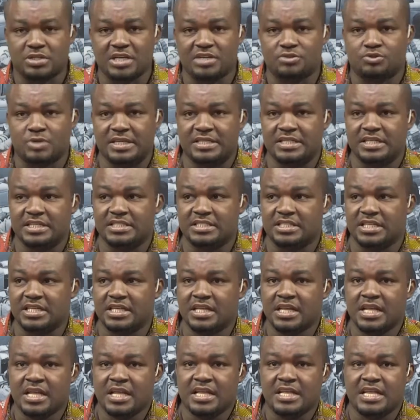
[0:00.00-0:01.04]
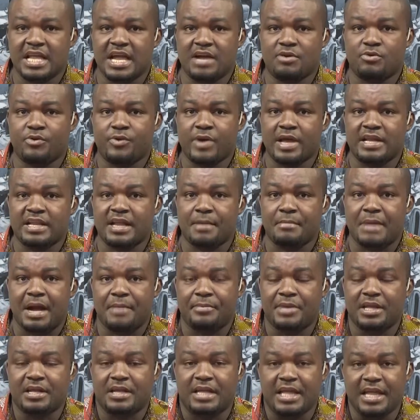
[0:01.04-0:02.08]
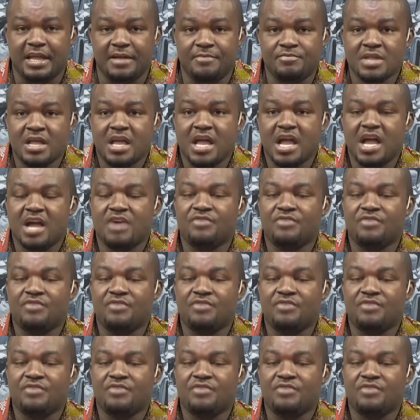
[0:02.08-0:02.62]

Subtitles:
Issues are trending ti yen kwe na mama ke